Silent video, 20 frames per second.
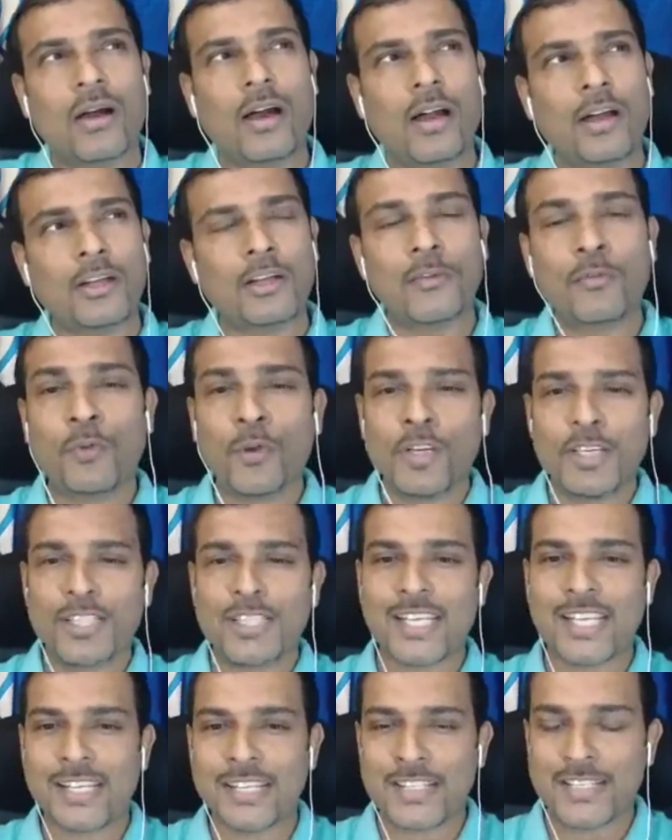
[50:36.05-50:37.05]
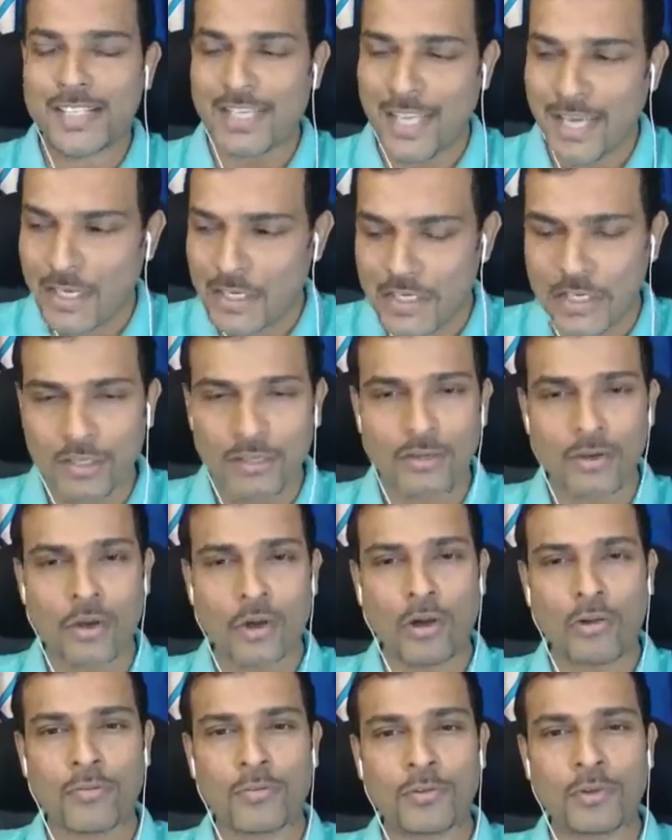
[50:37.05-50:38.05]
a different sensation
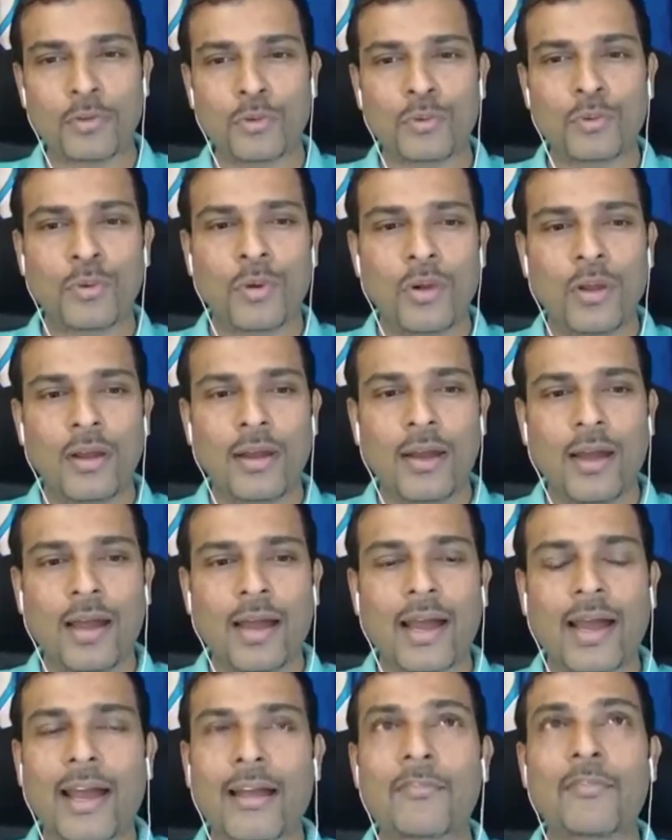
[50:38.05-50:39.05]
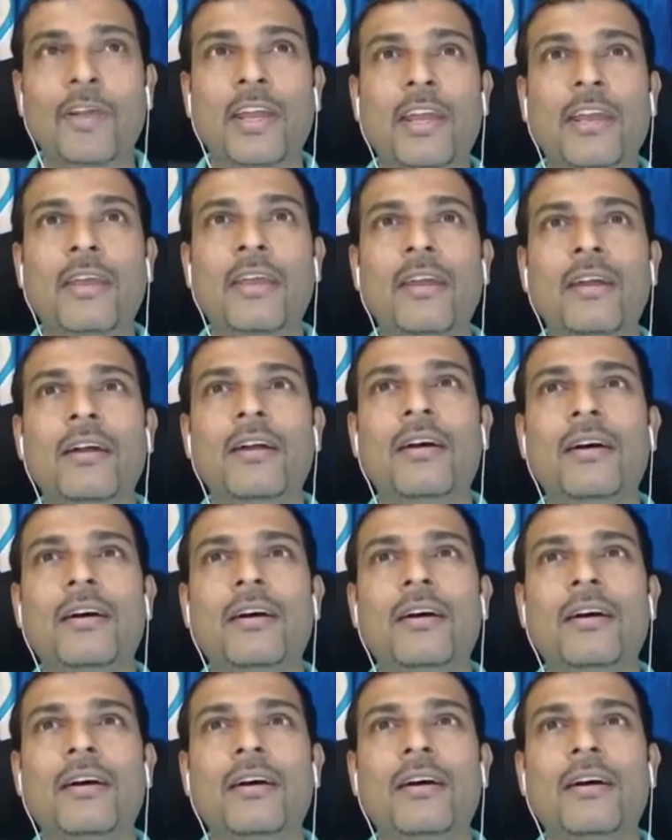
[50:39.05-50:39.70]
of you having